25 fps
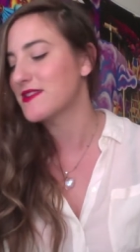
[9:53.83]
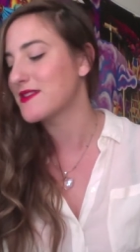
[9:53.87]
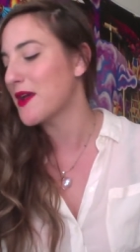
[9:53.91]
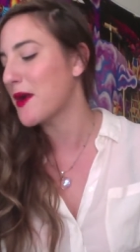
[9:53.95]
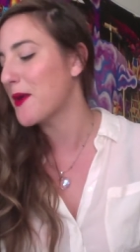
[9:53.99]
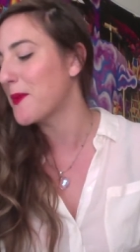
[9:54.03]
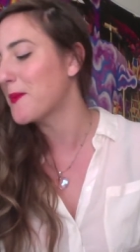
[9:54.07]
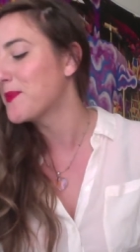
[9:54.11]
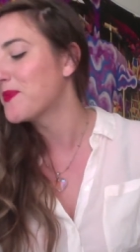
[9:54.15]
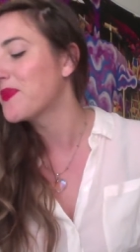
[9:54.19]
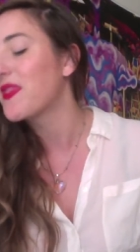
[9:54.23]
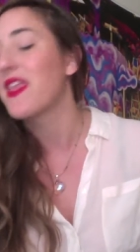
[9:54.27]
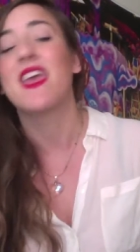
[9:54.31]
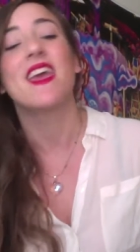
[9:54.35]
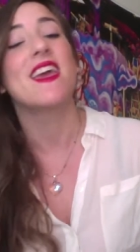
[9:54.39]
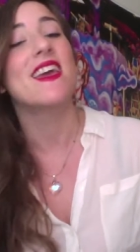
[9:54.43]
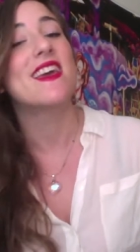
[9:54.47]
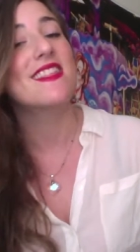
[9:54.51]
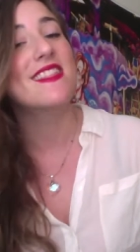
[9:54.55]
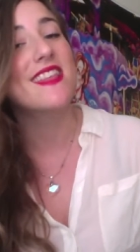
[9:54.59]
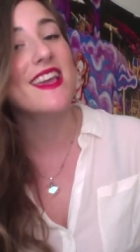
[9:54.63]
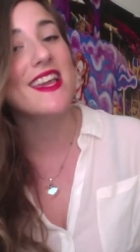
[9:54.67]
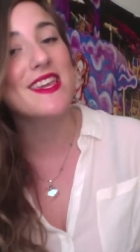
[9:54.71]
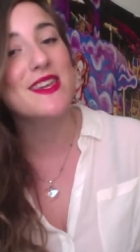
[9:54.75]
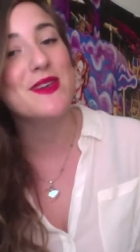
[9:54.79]
So
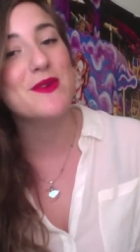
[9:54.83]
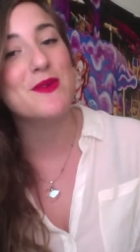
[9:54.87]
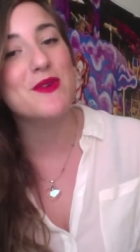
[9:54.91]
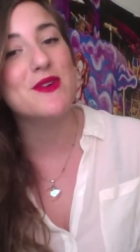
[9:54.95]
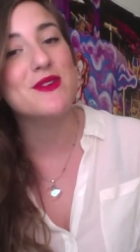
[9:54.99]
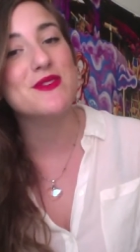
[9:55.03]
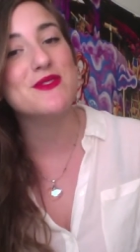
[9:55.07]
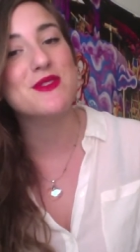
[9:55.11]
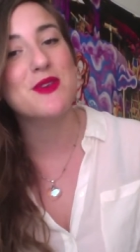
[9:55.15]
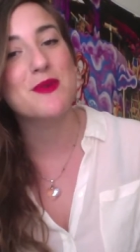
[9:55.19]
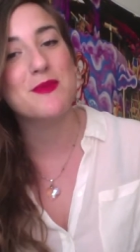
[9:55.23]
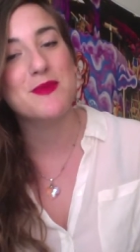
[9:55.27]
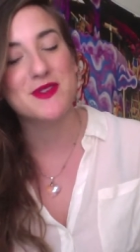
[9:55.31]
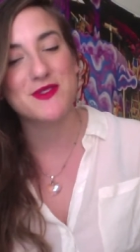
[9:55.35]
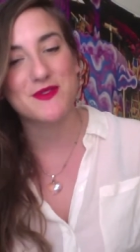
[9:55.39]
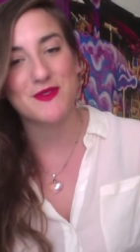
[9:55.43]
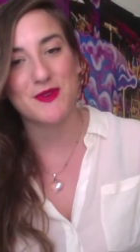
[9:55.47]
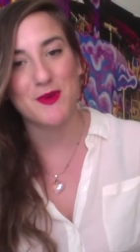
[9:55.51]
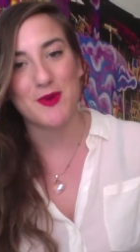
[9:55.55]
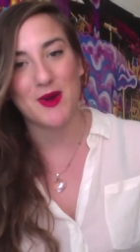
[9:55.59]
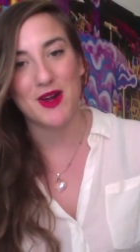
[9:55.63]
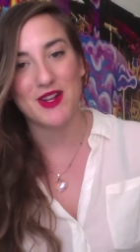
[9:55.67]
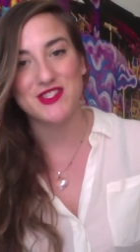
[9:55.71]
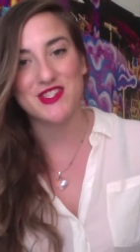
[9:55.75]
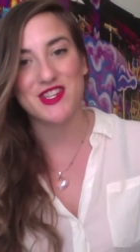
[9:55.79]
thank you all so much for
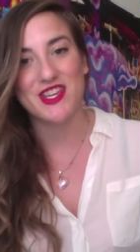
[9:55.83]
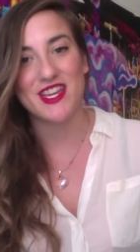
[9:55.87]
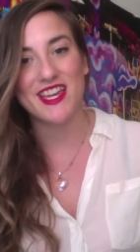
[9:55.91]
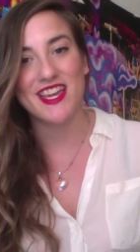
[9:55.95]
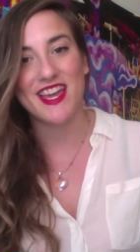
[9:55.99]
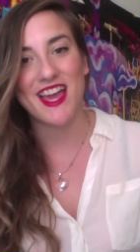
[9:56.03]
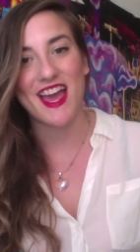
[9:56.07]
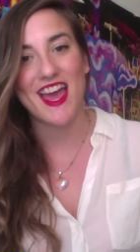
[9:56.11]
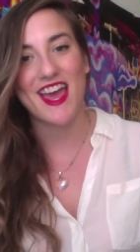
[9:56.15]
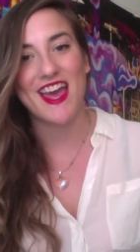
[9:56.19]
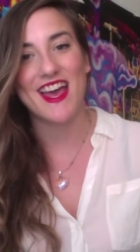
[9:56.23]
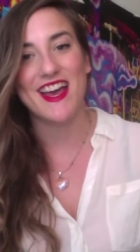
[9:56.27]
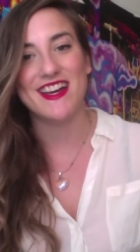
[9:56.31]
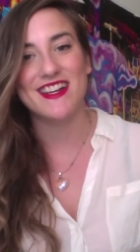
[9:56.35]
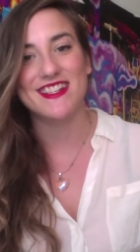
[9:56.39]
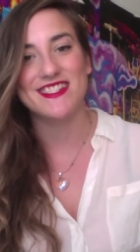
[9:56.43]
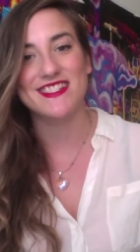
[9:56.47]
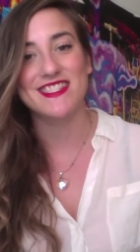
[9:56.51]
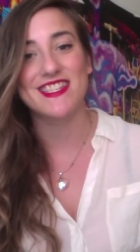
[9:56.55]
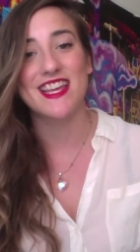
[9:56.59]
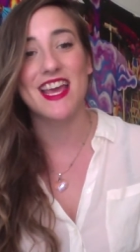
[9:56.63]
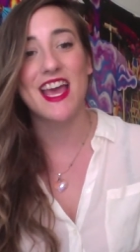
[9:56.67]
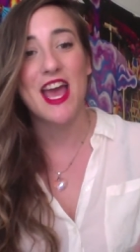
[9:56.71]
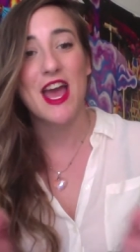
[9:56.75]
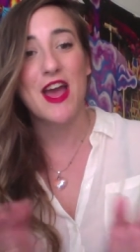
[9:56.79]
watching
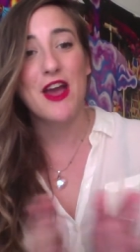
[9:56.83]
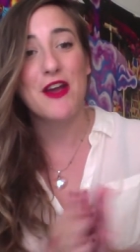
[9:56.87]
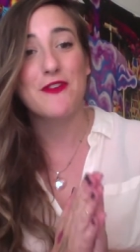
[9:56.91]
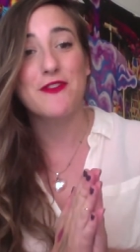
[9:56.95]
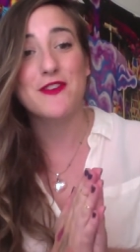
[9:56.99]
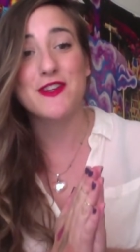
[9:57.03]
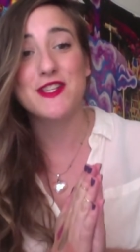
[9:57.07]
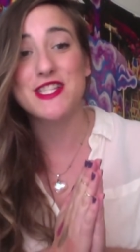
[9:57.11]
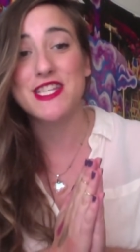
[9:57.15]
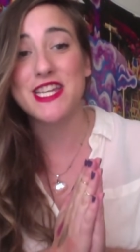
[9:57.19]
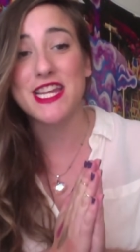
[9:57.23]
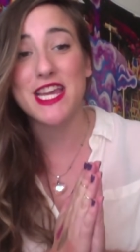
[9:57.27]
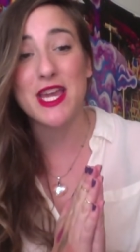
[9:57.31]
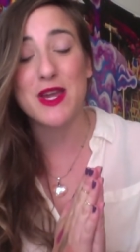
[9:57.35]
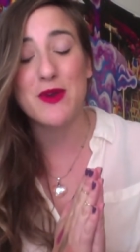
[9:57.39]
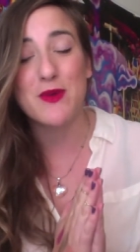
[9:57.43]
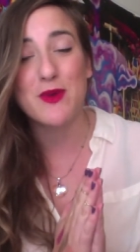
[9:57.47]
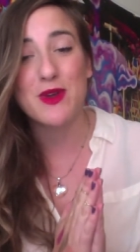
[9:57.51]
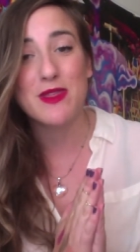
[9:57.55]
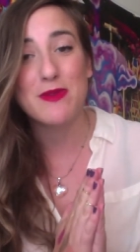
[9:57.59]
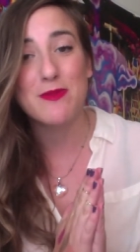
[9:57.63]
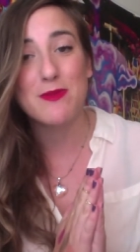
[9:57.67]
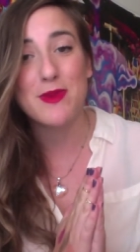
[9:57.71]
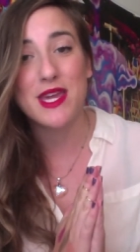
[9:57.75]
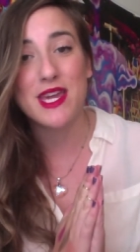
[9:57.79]
and for sticking
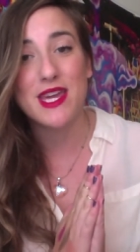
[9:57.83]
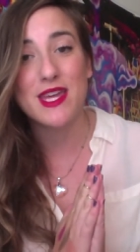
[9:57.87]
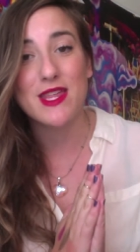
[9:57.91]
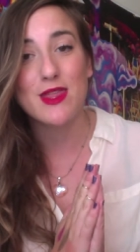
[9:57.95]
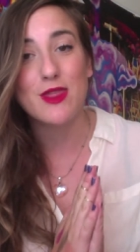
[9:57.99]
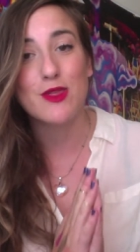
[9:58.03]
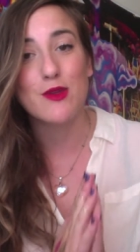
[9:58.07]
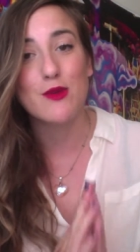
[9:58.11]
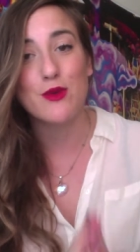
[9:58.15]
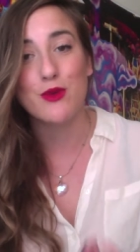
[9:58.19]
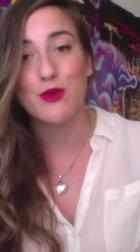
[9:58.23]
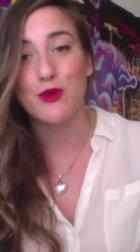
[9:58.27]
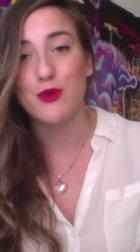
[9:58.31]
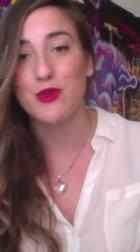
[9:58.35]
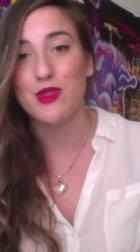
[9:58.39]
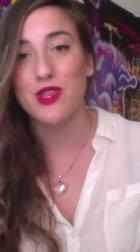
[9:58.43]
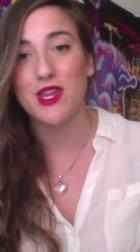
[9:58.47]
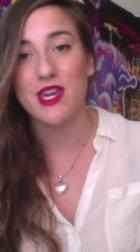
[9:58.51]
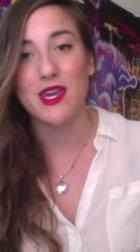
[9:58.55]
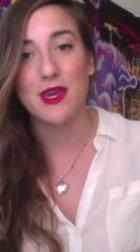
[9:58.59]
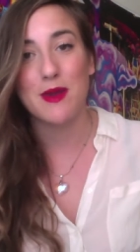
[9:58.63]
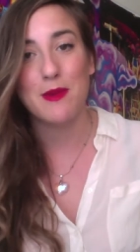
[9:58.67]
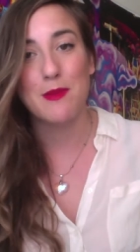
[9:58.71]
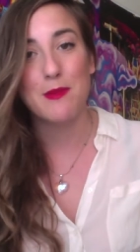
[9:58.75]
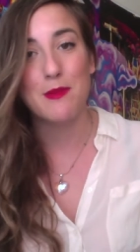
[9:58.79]
with me through
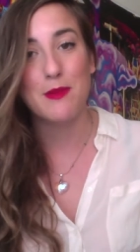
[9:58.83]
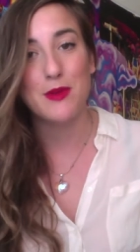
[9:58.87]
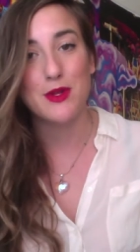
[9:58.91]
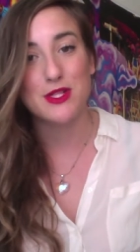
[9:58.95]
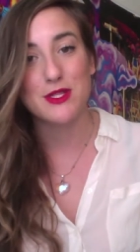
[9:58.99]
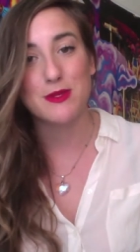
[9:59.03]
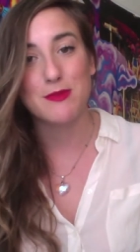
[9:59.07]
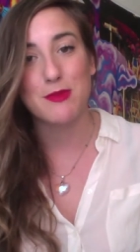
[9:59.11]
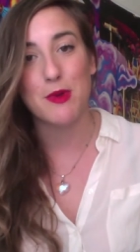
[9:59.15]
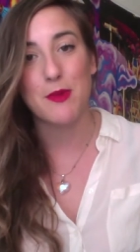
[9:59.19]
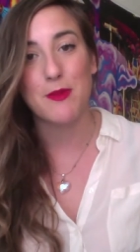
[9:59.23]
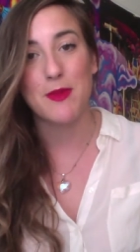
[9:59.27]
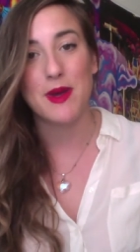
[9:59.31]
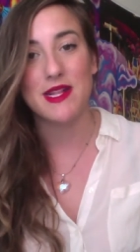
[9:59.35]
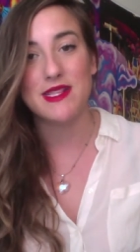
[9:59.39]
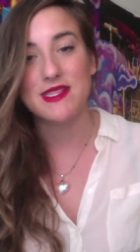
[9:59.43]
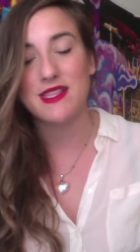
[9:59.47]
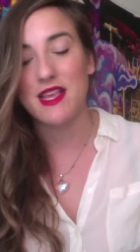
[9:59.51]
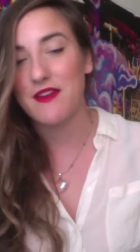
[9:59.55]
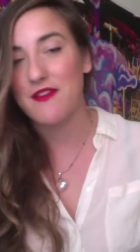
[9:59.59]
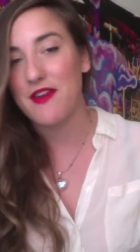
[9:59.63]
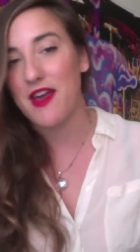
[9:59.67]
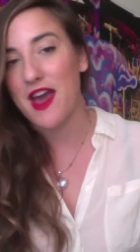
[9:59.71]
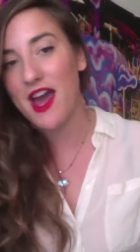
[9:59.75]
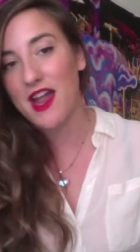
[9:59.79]
the multiple months
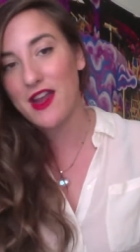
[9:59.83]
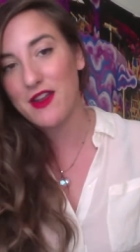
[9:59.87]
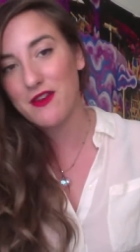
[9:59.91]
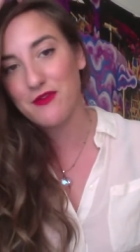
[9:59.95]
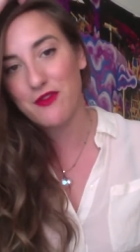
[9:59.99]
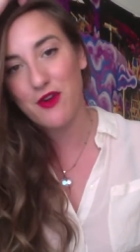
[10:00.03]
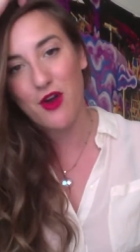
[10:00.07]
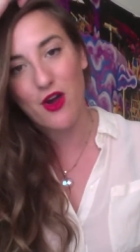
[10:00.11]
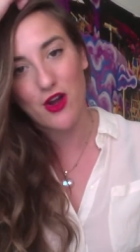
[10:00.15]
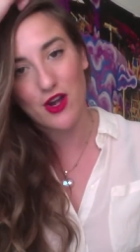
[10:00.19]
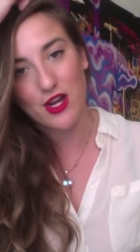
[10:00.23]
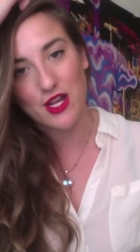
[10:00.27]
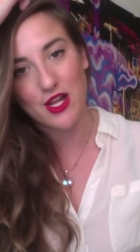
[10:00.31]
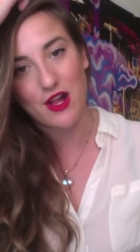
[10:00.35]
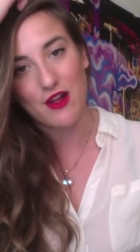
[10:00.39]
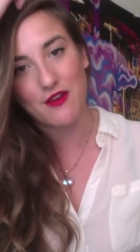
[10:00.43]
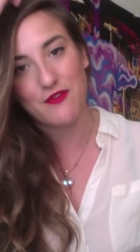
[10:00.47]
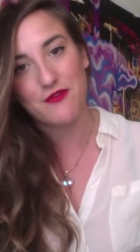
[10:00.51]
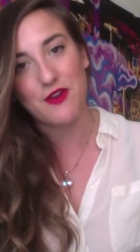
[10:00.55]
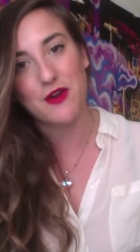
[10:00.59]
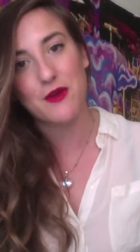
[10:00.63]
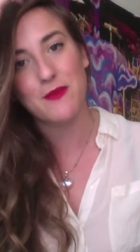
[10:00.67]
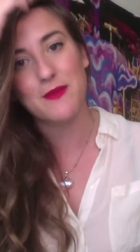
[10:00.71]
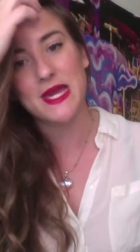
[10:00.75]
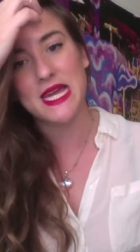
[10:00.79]
I've had of on and off
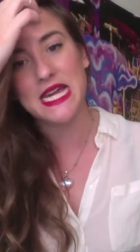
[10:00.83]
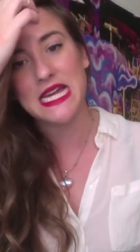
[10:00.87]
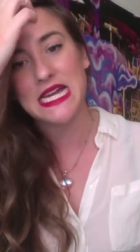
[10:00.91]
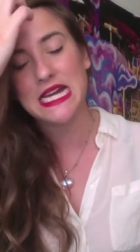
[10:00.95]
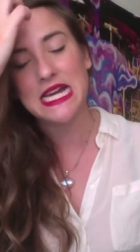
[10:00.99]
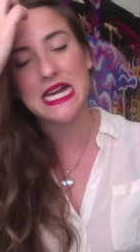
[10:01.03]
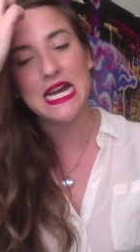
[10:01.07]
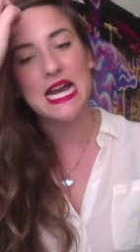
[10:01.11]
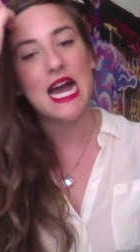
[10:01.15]
filming.